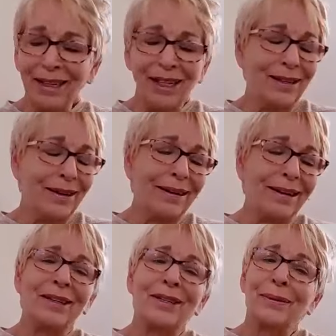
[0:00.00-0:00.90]

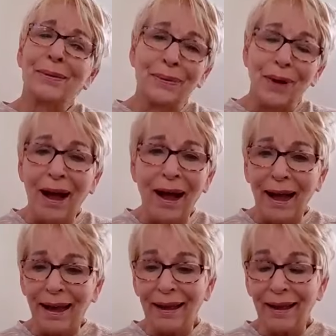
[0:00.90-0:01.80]
started to
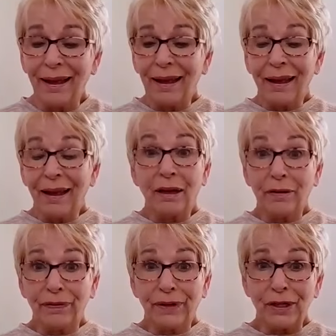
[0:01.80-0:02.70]
cry out
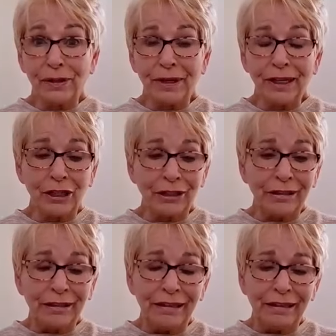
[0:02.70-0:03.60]
of
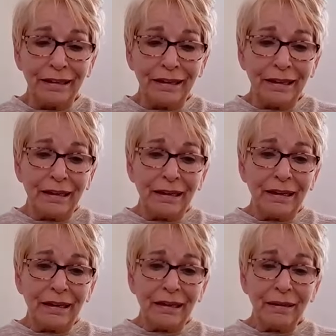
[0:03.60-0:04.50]
frustration,
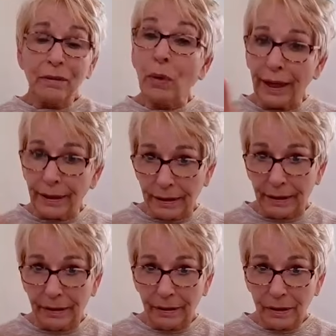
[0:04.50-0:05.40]

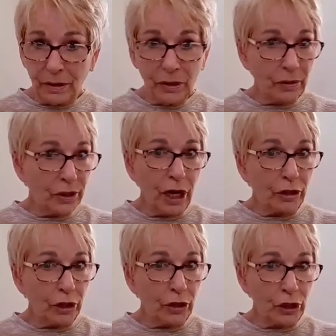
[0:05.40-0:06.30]
quietly, so as not
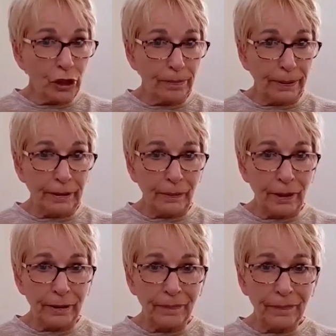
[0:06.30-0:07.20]
to disturb
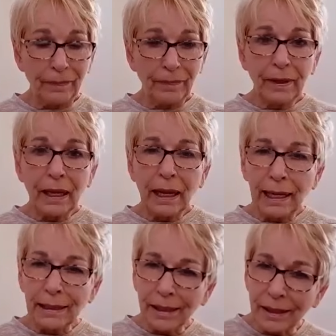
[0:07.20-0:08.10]
anyone.
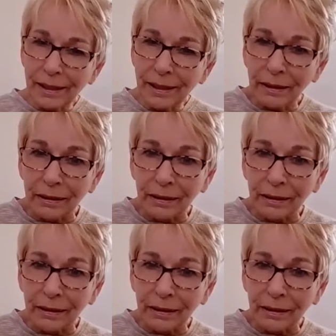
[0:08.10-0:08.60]
And still,